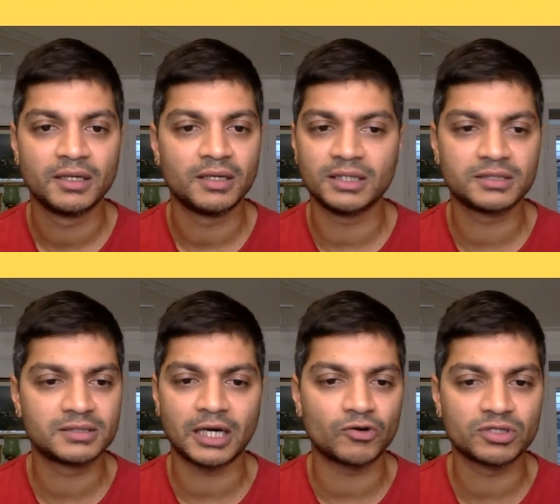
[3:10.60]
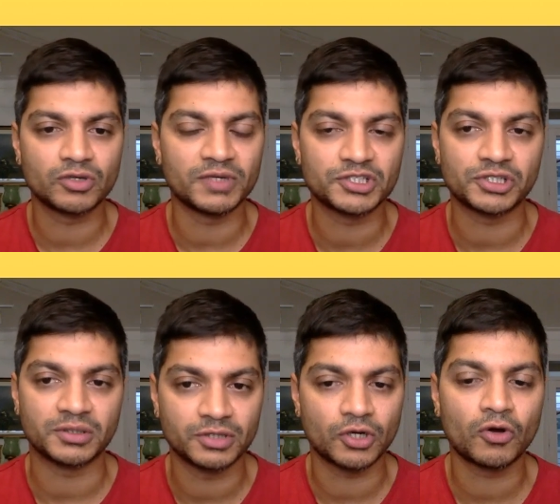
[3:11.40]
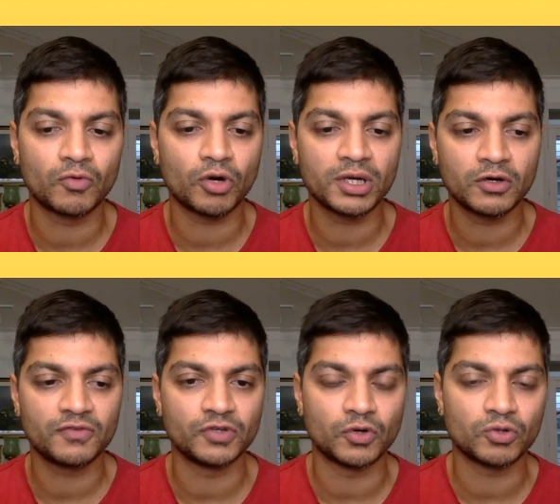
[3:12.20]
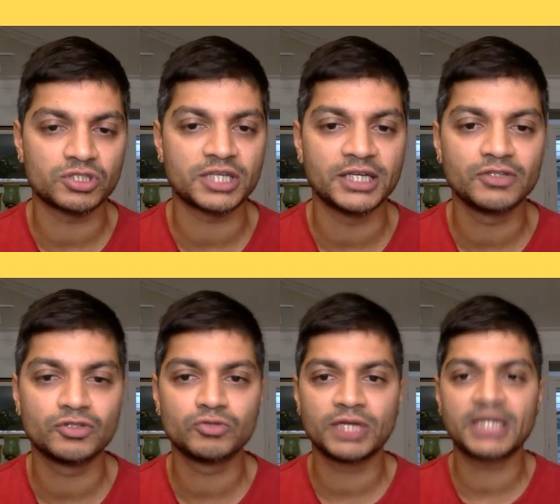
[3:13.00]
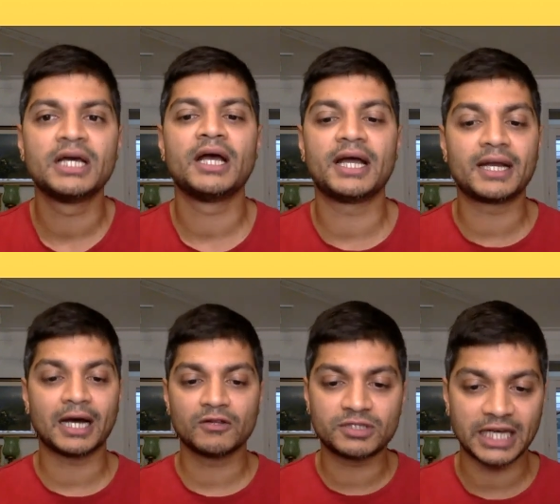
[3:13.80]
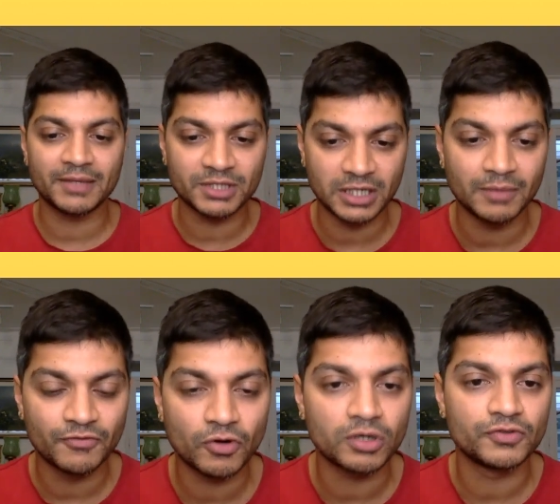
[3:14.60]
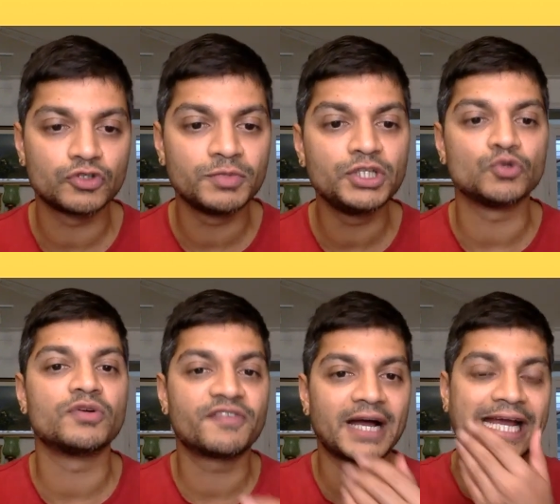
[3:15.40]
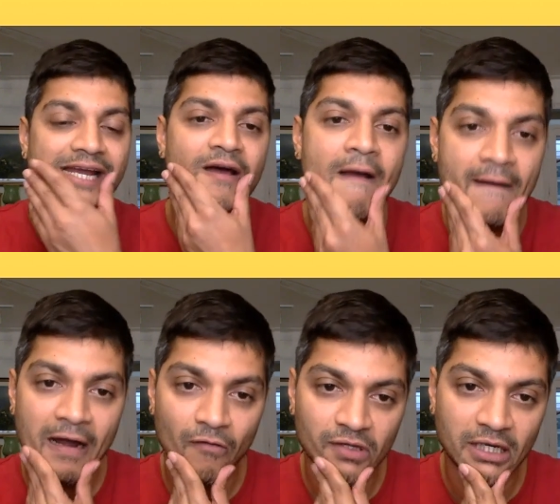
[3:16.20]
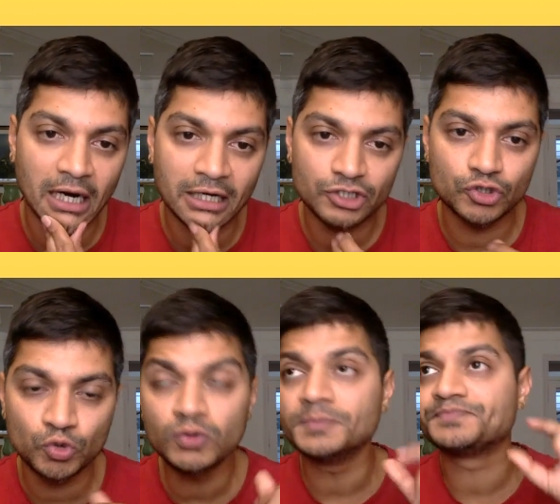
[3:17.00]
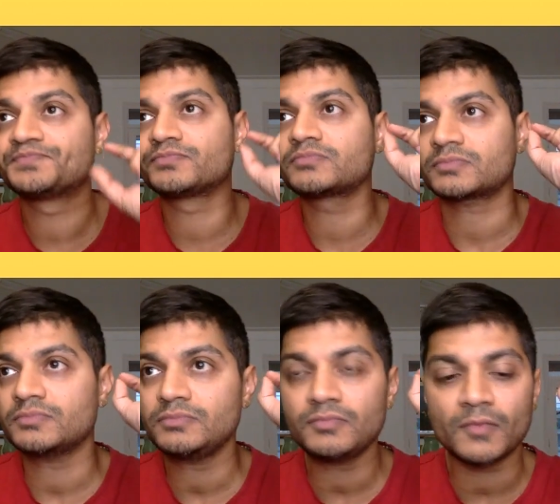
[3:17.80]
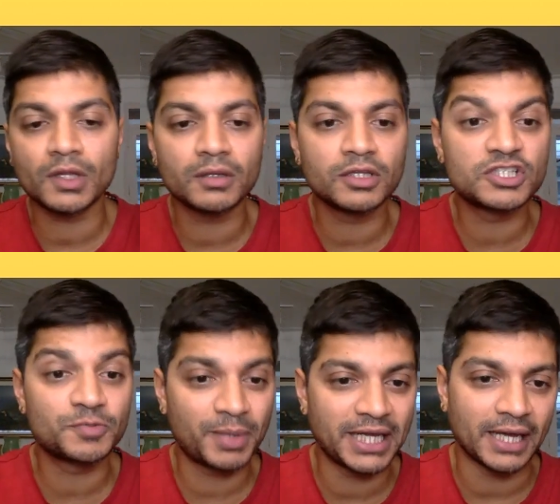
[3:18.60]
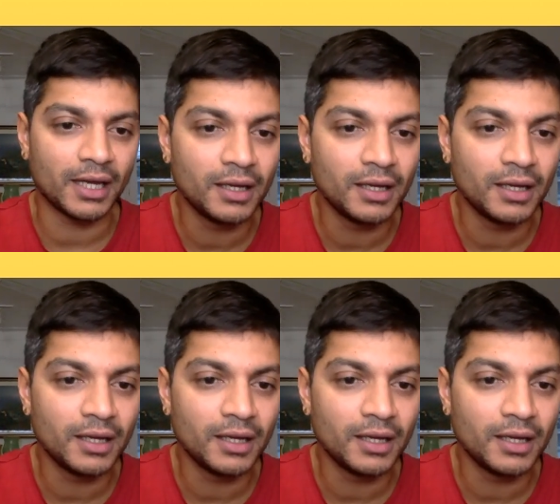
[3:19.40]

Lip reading: is out of the question. You're all walking off, your coach is telling you to do that, and now the time has come for all of you to be unified. Now, with regards to the spray,